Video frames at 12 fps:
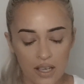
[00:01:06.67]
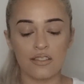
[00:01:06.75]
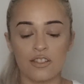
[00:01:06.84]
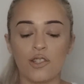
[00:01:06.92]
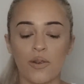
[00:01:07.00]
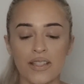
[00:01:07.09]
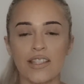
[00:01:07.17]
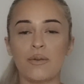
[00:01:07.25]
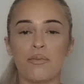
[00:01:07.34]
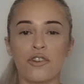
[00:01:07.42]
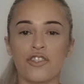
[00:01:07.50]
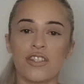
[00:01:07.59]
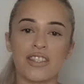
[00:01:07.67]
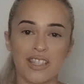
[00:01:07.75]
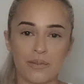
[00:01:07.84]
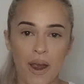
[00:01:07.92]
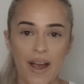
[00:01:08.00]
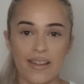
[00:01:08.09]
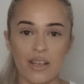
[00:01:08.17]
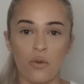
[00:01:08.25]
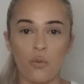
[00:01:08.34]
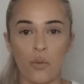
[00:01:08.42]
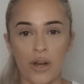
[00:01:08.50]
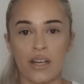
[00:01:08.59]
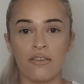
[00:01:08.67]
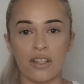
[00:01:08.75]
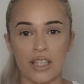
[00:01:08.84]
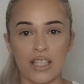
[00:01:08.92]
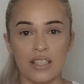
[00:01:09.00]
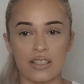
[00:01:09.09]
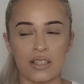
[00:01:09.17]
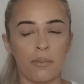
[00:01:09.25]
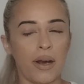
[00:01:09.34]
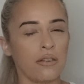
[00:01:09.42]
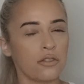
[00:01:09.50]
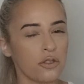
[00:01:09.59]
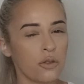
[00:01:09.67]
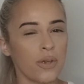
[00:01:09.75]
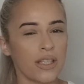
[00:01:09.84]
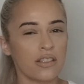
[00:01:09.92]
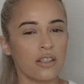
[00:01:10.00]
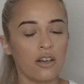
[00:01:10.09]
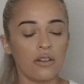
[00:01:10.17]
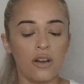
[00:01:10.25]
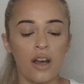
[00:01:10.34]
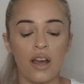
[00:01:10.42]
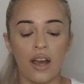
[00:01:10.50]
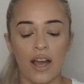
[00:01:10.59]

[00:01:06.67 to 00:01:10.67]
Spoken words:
So I did purchase this palette when it released about 2 weeks ago.